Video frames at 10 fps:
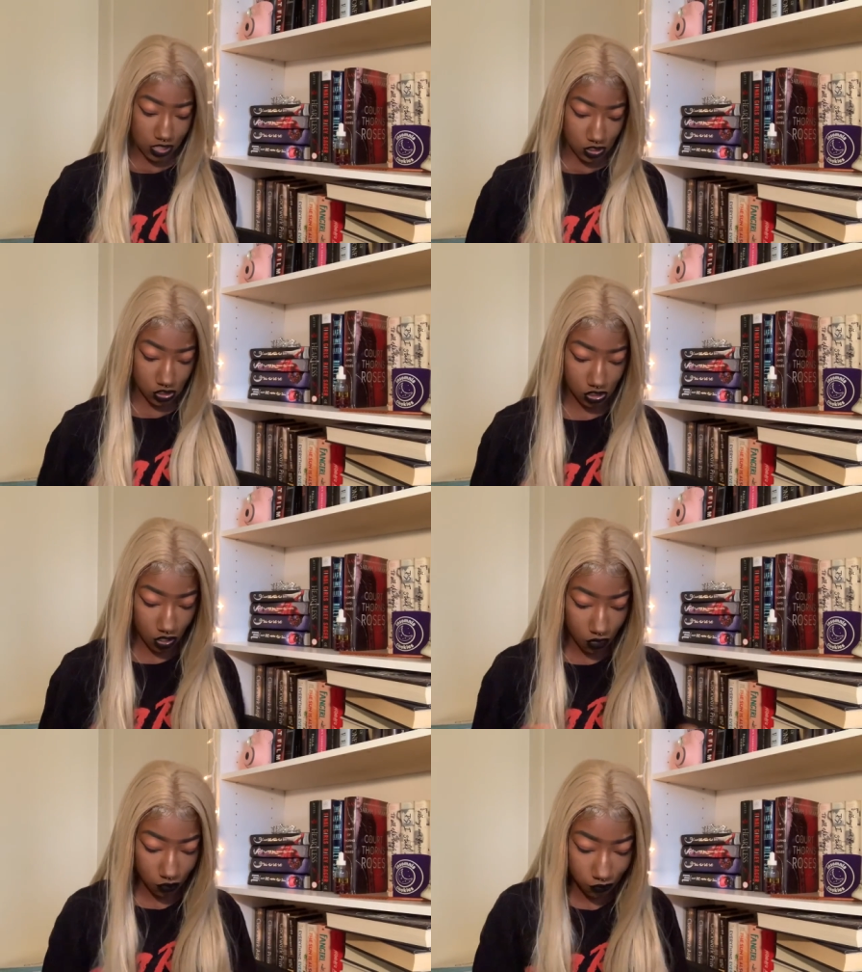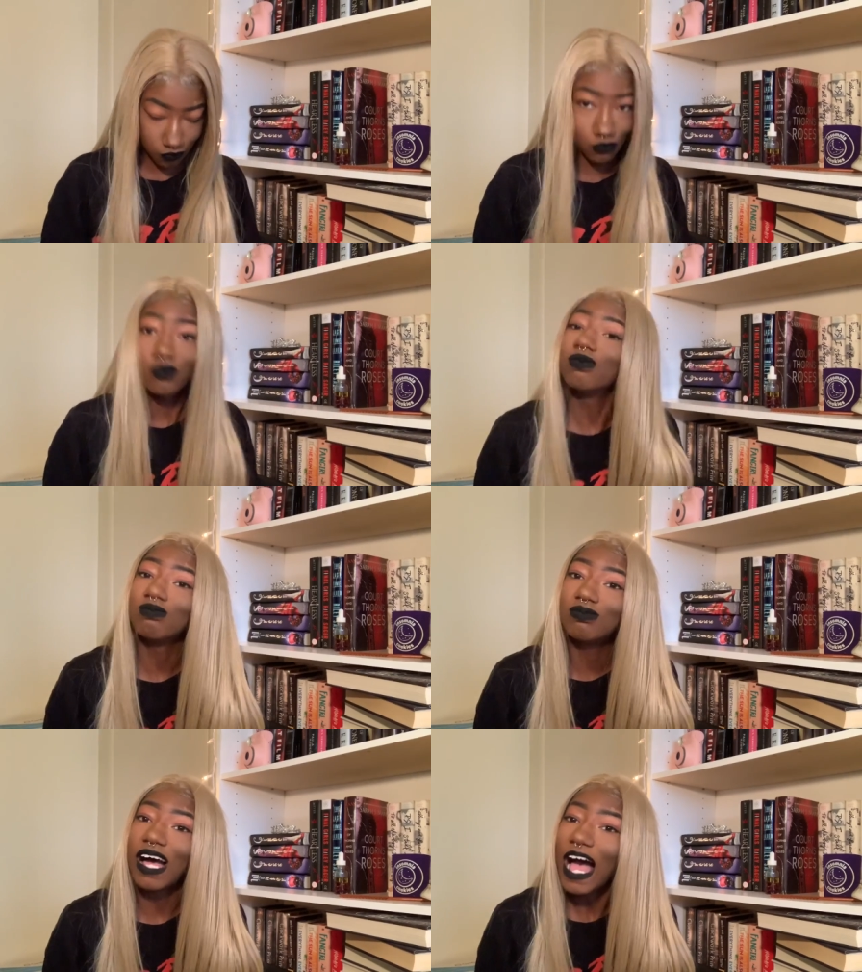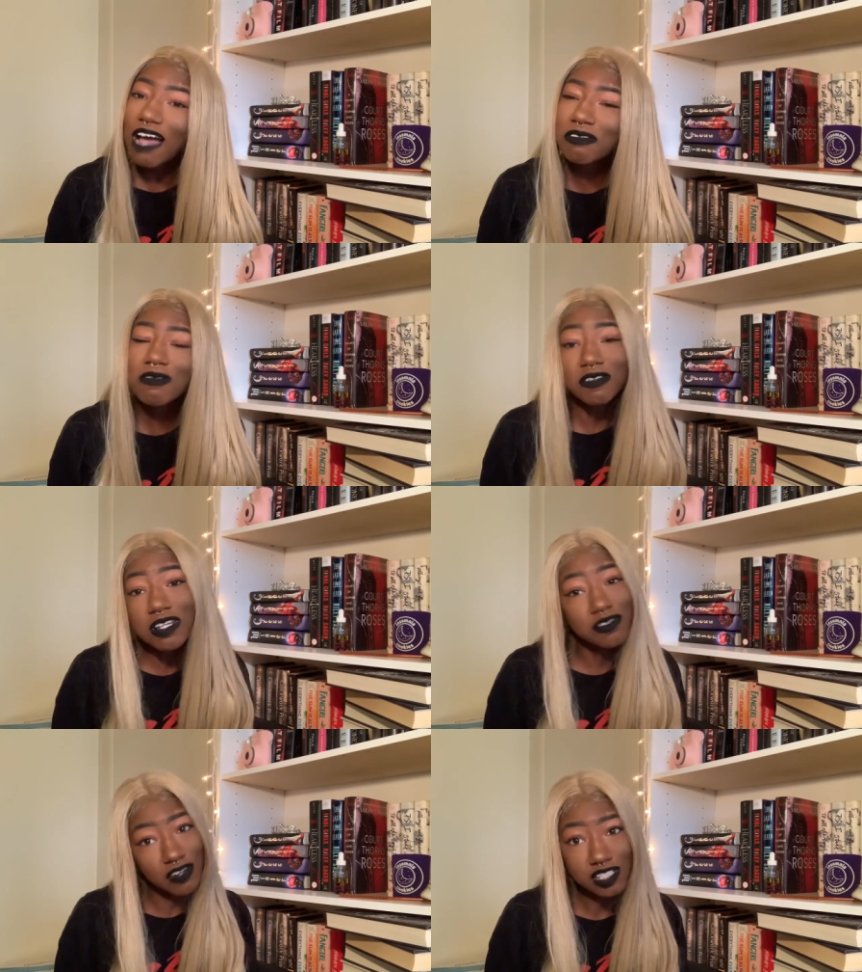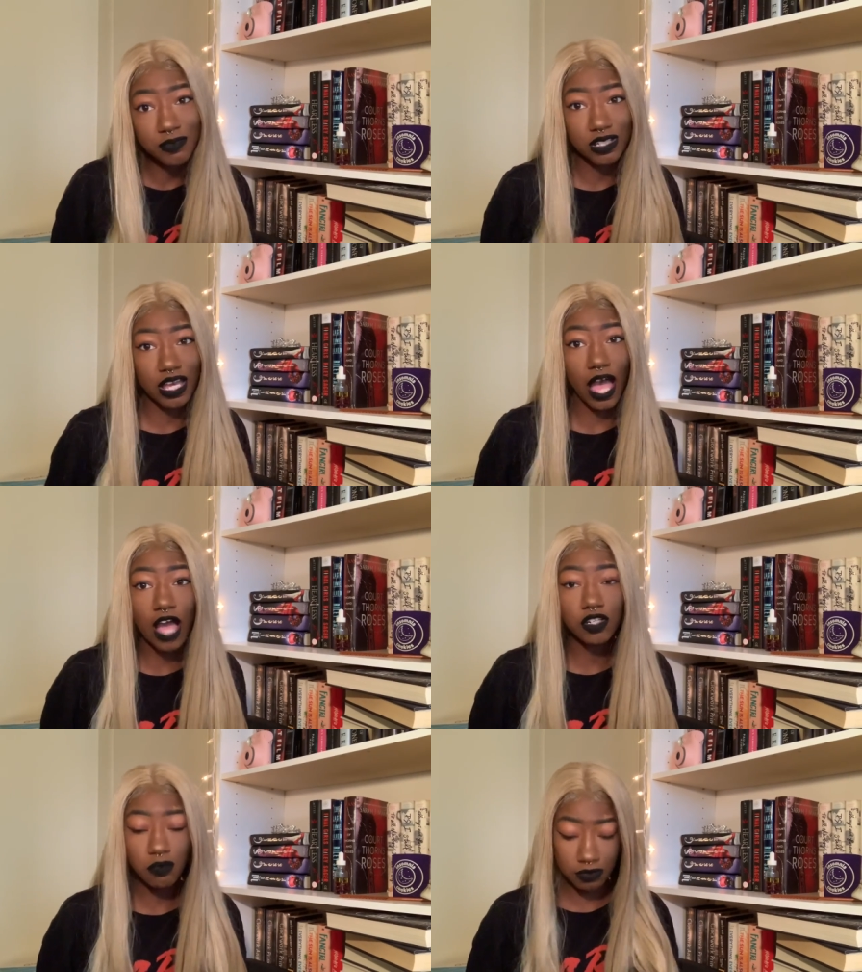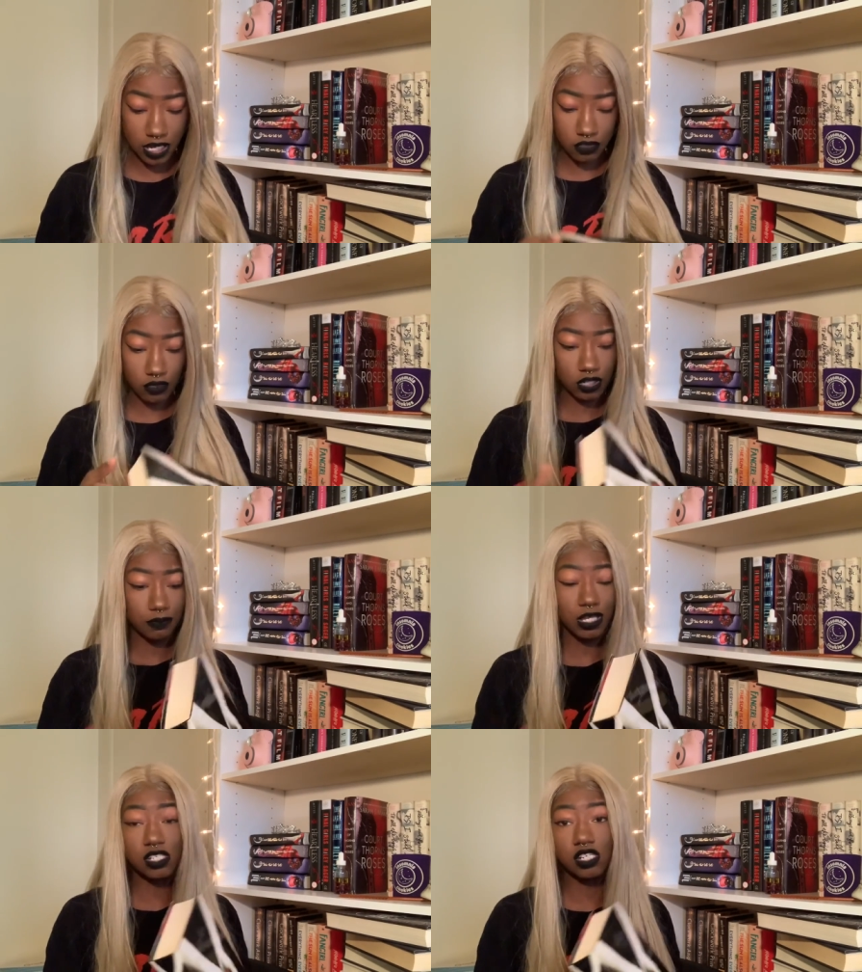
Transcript: So I haven't even finished the first book yet. I do plan on